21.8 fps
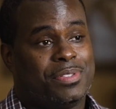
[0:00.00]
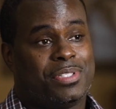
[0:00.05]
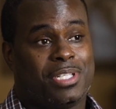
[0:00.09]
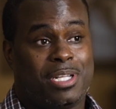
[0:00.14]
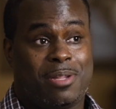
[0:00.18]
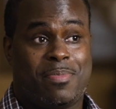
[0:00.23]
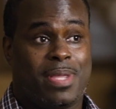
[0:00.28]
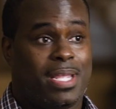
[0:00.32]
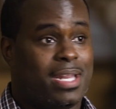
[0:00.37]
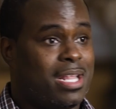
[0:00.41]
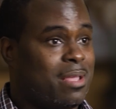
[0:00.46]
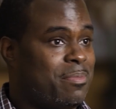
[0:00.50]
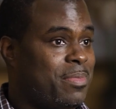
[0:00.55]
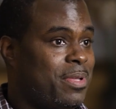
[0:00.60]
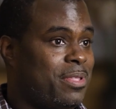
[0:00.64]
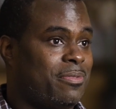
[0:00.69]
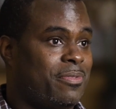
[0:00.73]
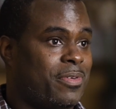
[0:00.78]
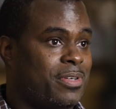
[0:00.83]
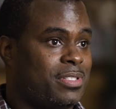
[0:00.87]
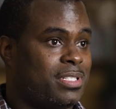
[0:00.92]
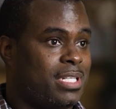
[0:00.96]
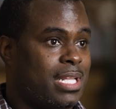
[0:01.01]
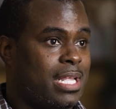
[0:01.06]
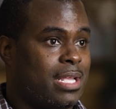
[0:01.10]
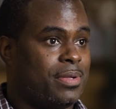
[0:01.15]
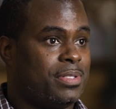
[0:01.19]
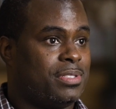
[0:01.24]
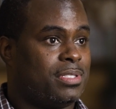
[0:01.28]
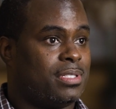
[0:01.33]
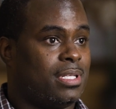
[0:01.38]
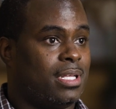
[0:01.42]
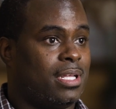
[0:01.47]
and it may not be the first
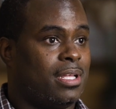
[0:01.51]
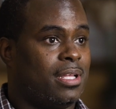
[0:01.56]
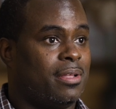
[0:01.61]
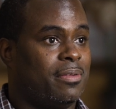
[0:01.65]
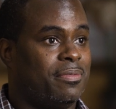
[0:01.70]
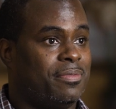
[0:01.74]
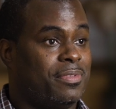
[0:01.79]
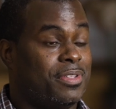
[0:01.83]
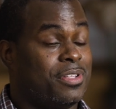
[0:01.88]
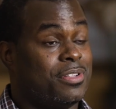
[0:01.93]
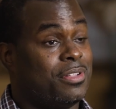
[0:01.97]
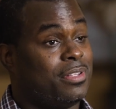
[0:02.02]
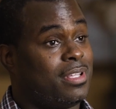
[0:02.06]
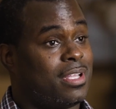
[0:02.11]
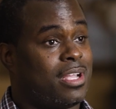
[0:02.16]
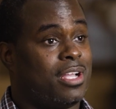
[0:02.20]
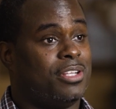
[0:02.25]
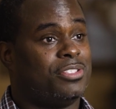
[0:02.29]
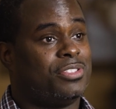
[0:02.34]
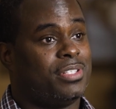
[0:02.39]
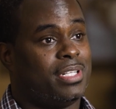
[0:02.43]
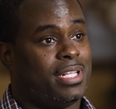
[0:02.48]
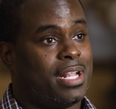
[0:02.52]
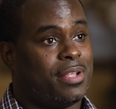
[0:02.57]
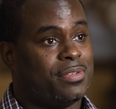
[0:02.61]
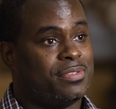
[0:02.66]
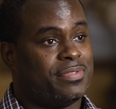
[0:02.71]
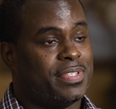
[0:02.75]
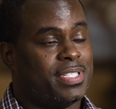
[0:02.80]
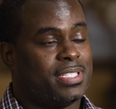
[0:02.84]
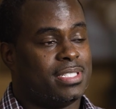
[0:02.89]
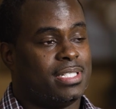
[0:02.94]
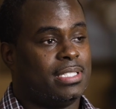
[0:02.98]
language of the country that I was
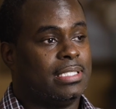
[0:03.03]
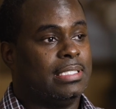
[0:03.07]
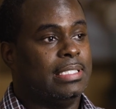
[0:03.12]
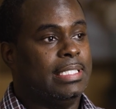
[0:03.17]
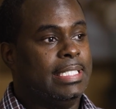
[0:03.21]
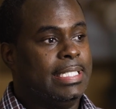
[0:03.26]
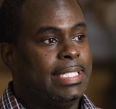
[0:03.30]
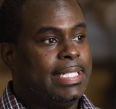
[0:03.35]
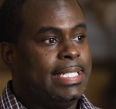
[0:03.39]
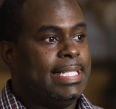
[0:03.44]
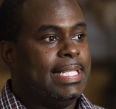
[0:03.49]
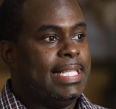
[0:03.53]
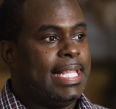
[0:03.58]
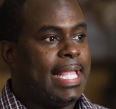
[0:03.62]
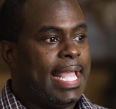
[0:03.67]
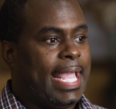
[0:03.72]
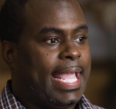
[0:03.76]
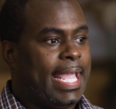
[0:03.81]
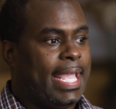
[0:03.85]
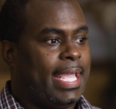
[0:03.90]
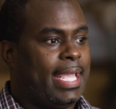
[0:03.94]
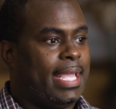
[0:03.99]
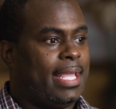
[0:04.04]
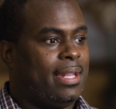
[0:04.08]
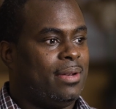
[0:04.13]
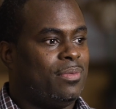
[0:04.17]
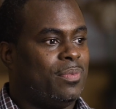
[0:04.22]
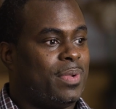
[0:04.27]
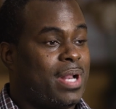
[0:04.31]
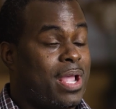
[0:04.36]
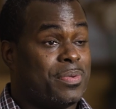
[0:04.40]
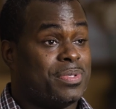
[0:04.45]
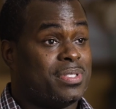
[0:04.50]
visiting. And
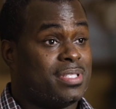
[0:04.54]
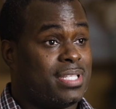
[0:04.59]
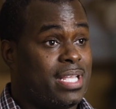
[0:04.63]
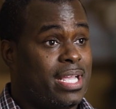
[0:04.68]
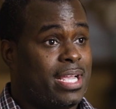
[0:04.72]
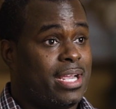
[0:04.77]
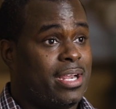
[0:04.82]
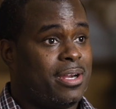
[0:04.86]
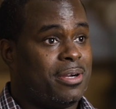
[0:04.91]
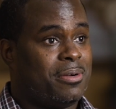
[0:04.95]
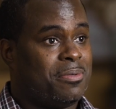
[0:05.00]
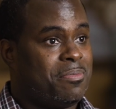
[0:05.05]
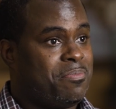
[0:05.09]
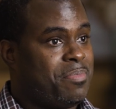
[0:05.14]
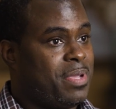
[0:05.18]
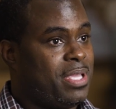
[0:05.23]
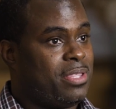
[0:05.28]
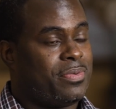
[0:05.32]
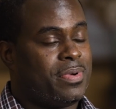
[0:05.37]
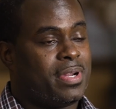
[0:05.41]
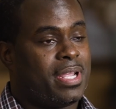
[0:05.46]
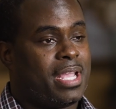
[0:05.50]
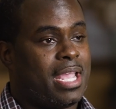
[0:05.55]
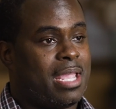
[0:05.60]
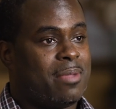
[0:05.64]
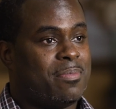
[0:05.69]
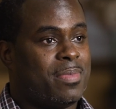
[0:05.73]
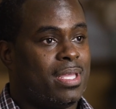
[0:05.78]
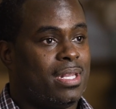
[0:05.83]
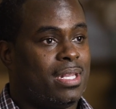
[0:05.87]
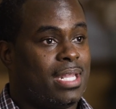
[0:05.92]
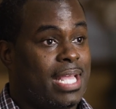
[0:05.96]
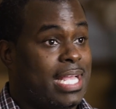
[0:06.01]
when I was there, P3 came in